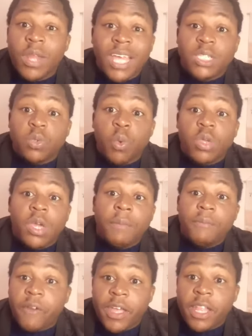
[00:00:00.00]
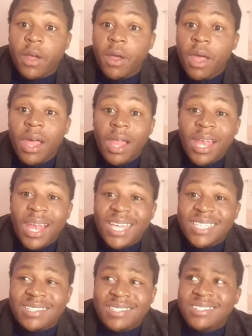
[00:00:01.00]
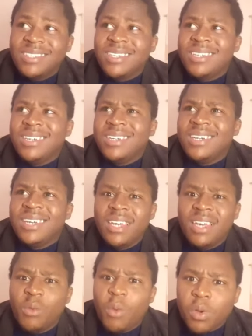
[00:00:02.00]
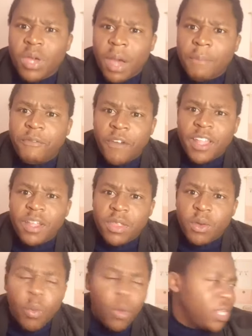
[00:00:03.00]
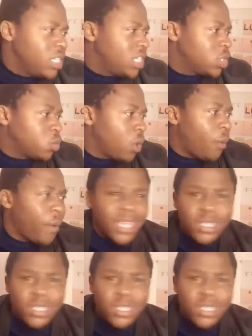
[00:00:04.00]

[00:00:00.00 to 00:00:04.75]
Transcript: Last World Cup final, last World Cup final, they won it as well.